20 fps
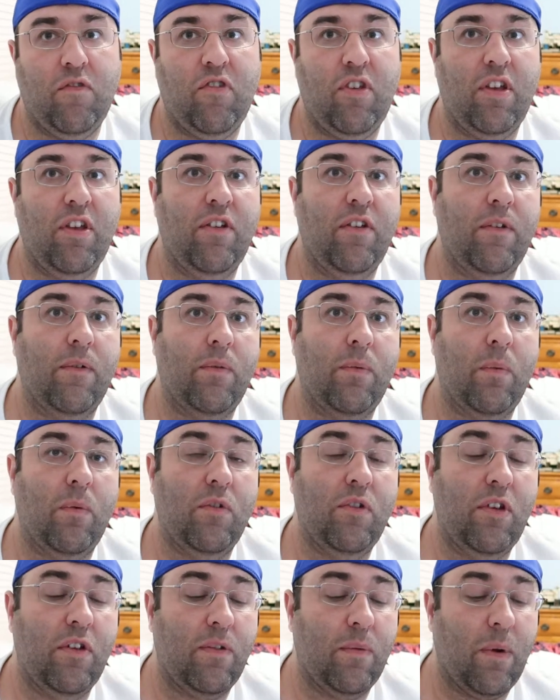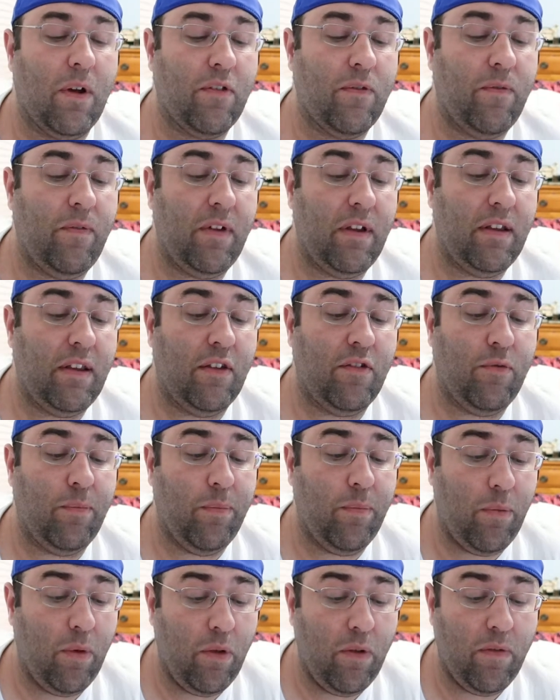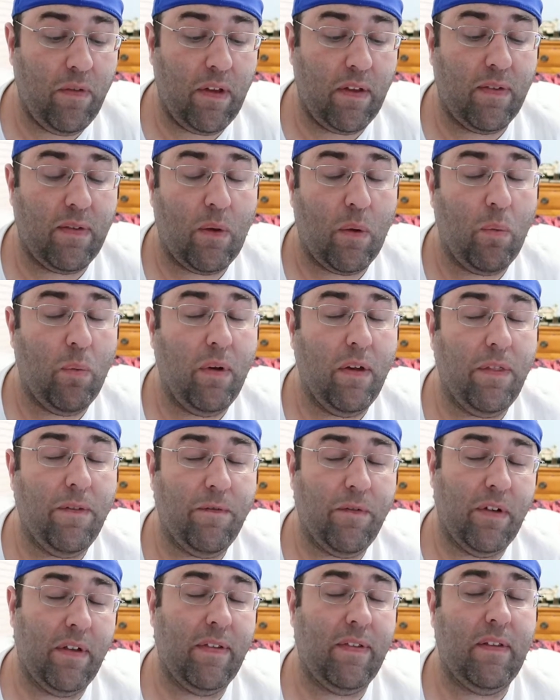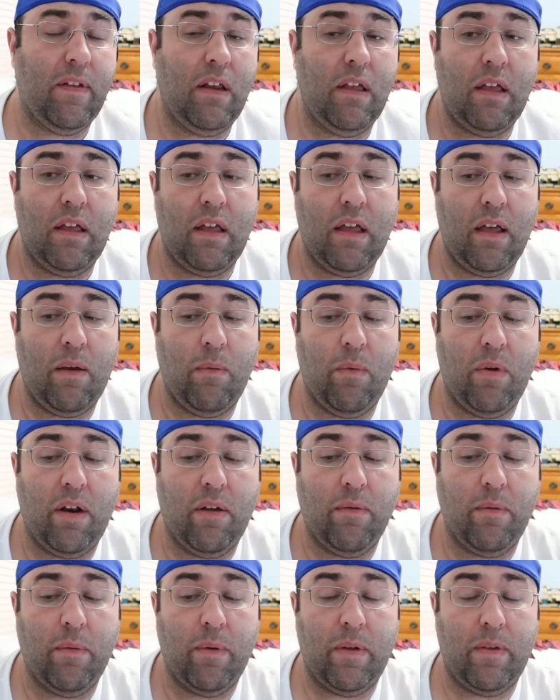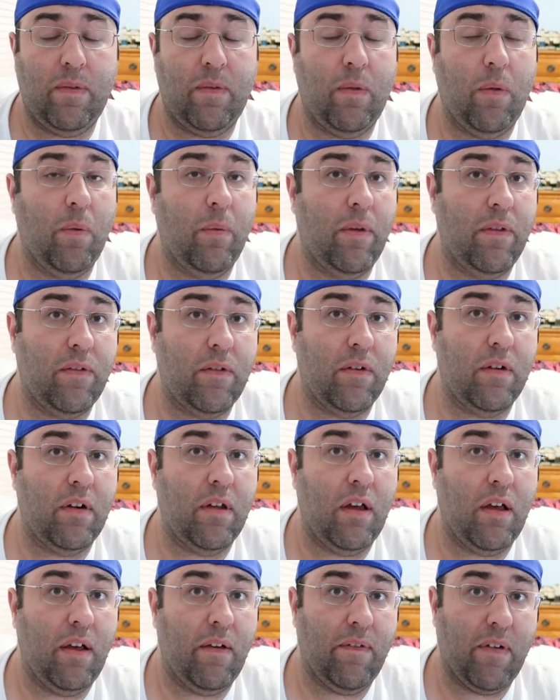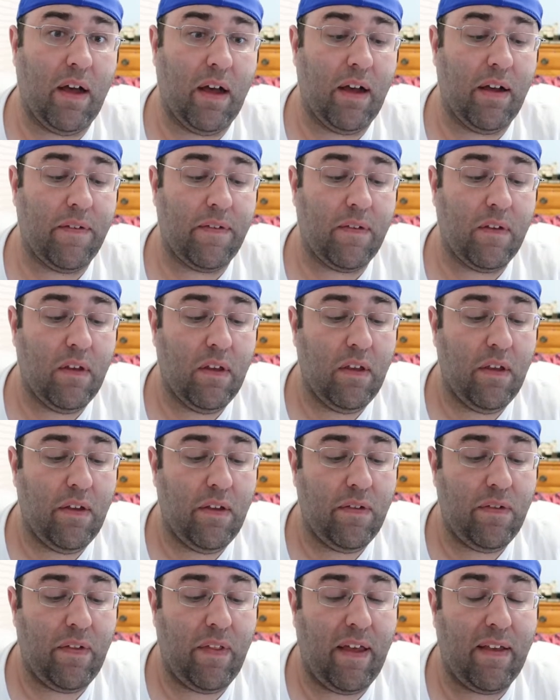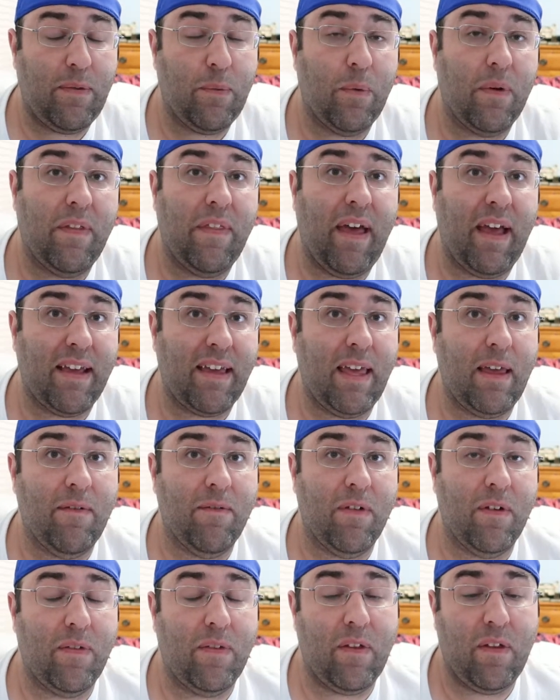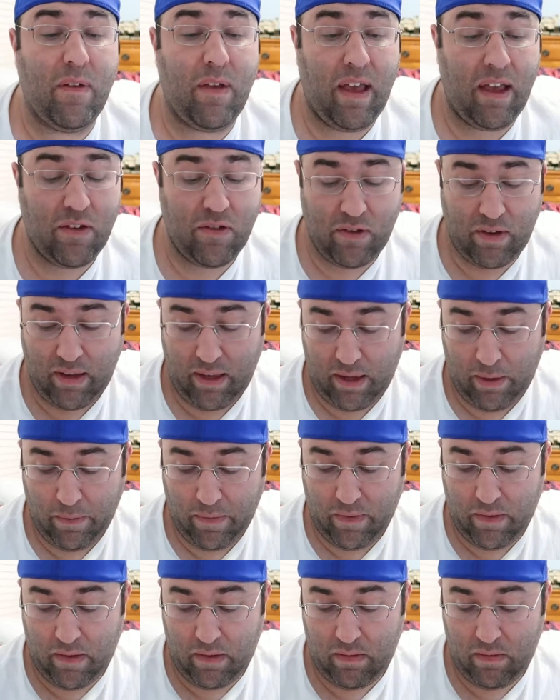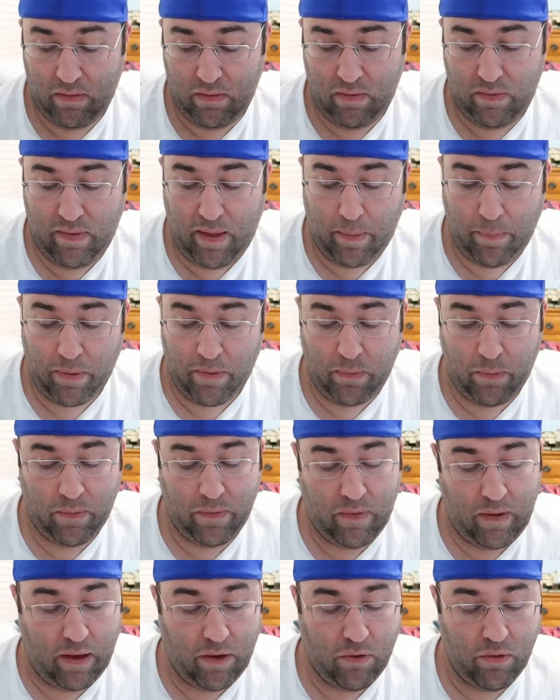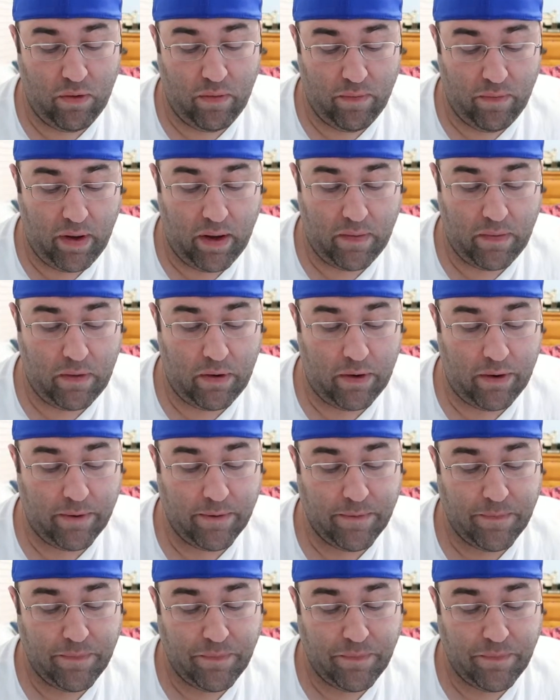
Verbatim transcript: she used to watch vintage movies with Felicity, and one of them was The Wizard of Oz. So that's where that came from. So actually, he was the, that person was the angel investor.